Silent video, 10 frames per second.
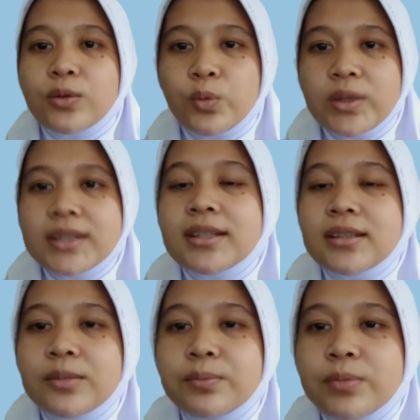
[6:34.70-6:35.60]
with
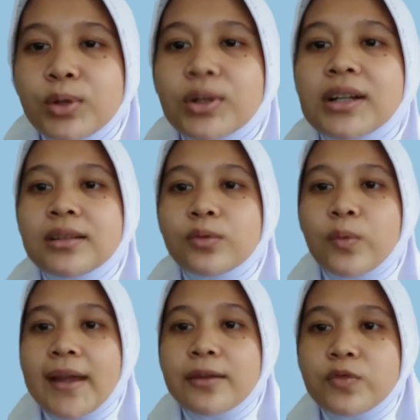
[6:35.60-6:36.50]
the plural
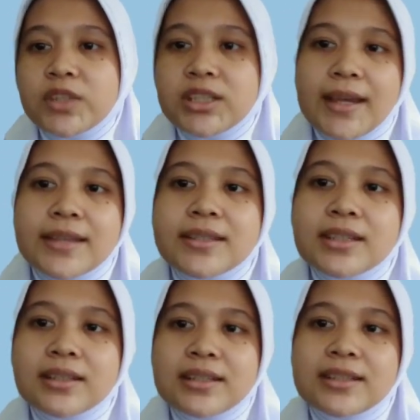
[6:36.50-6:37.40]
when we
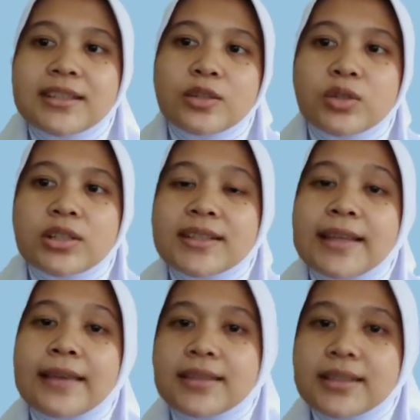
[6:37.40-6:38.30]
change the singular
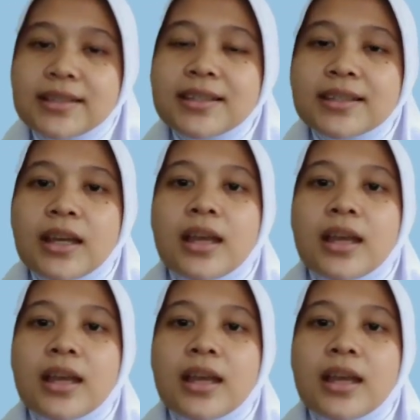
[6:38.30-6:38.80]
sentence.